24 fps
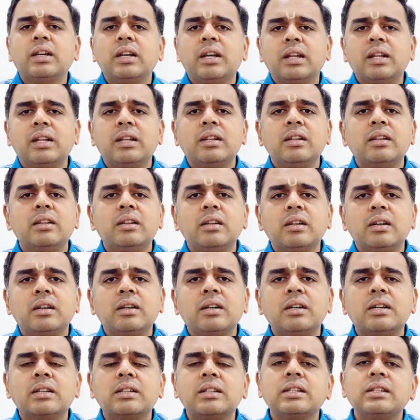an
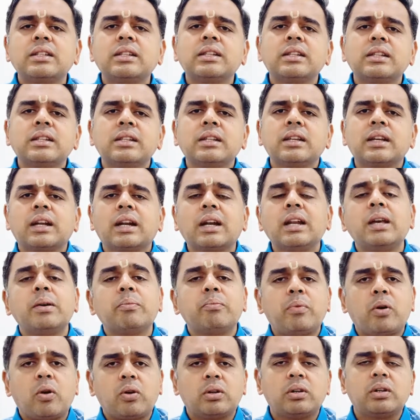earthen clay
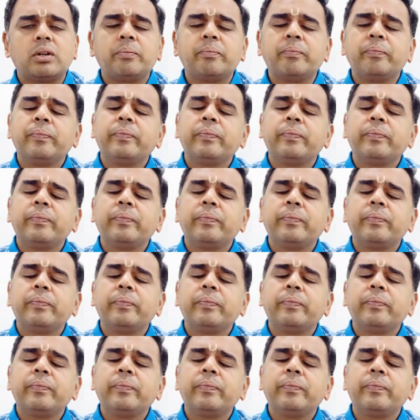pot.